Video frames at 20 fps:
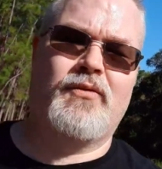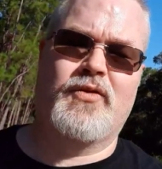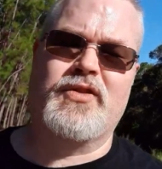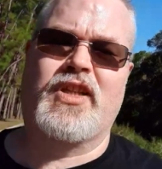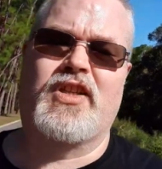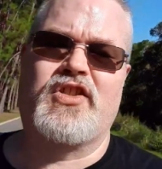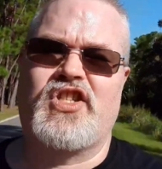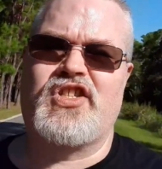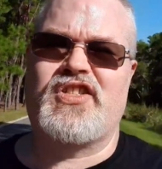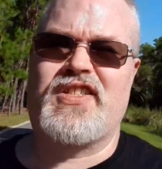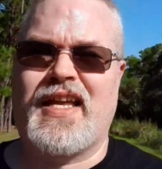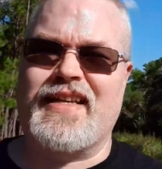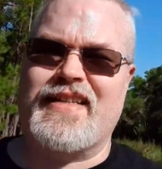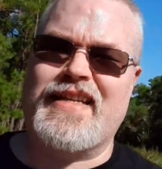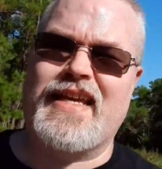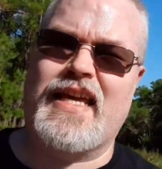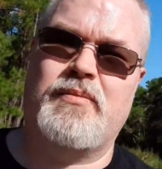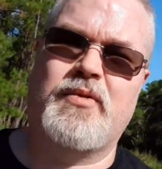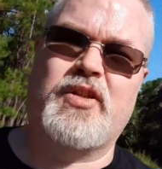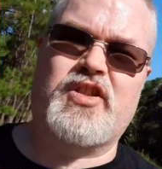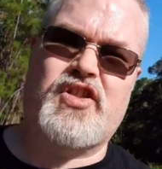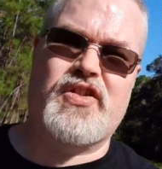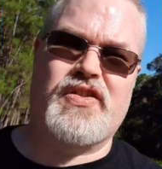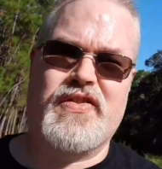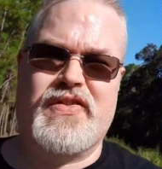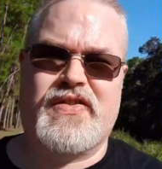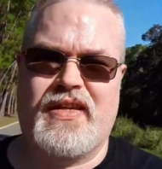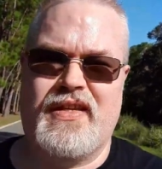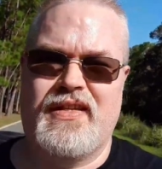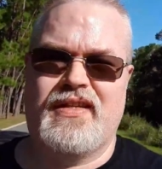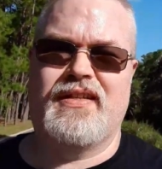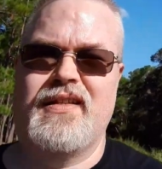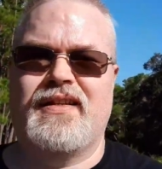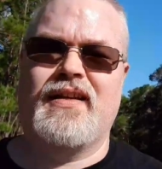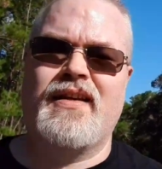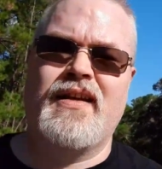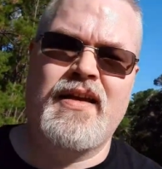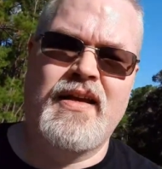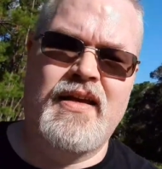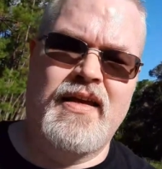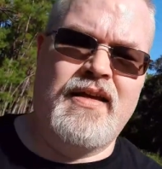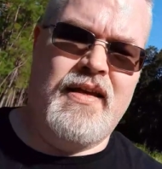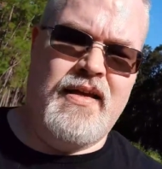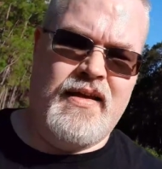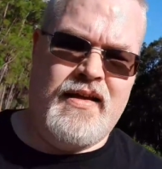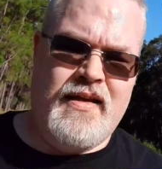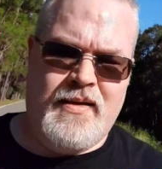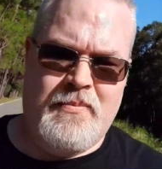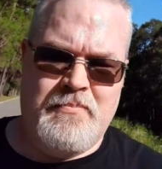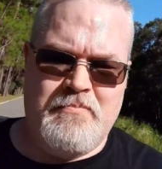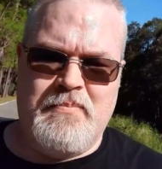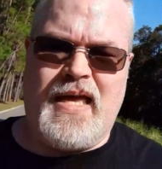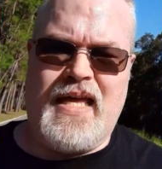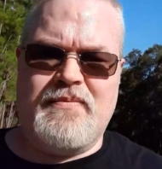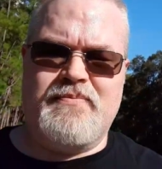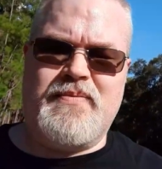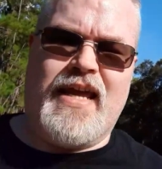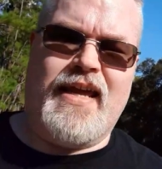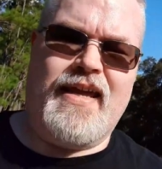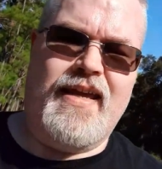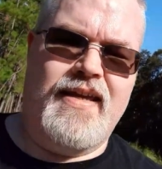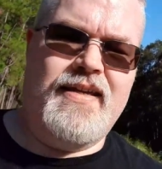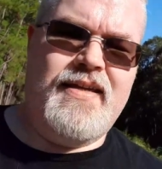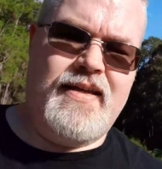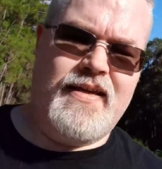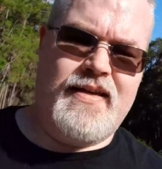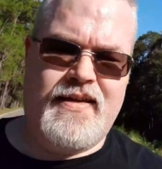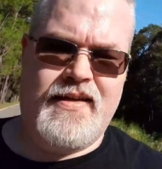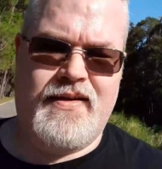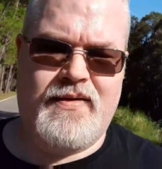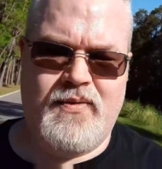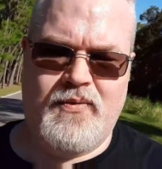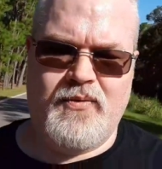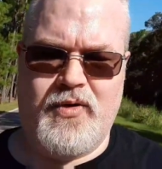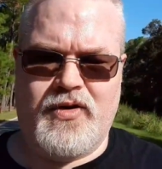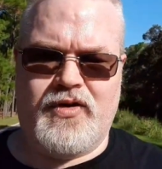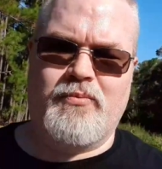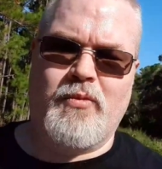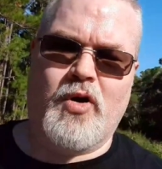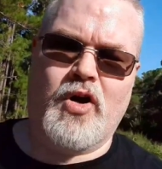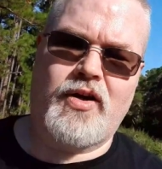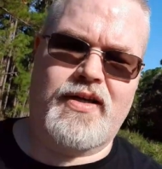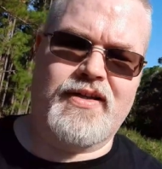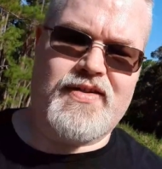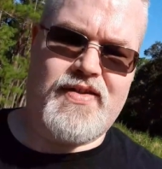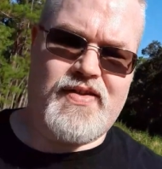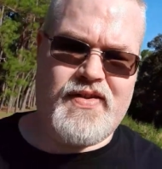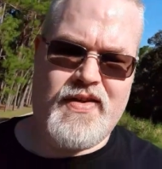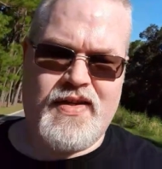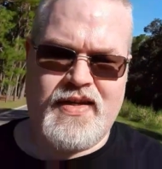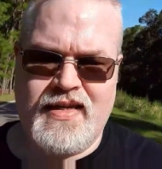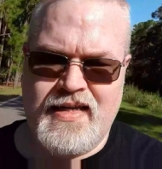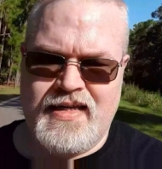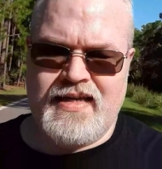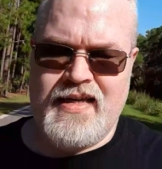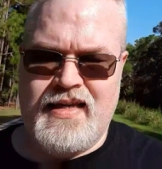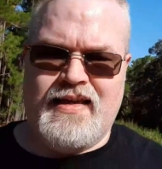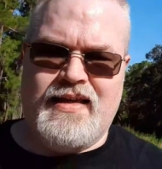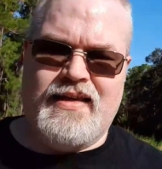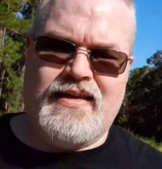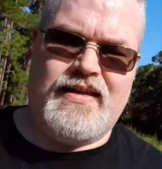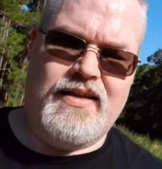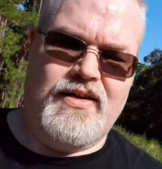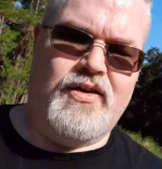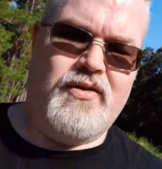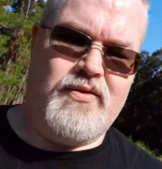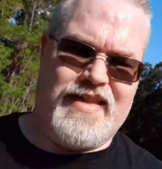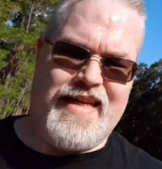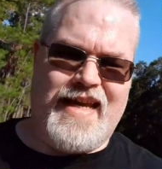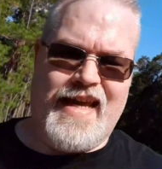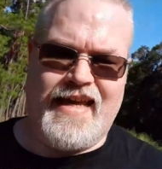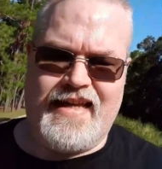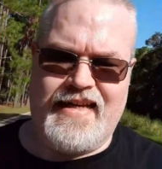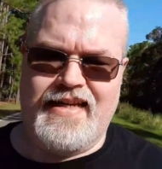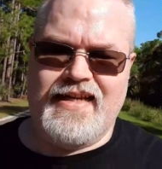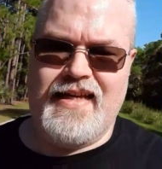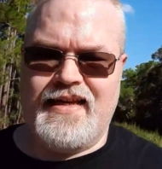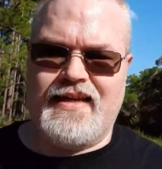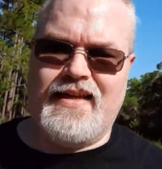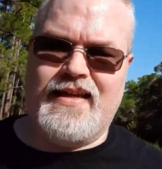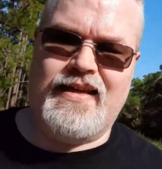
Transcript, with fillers: Well, no, she's not dead, but she's in med bay with Marcus, you know, dead.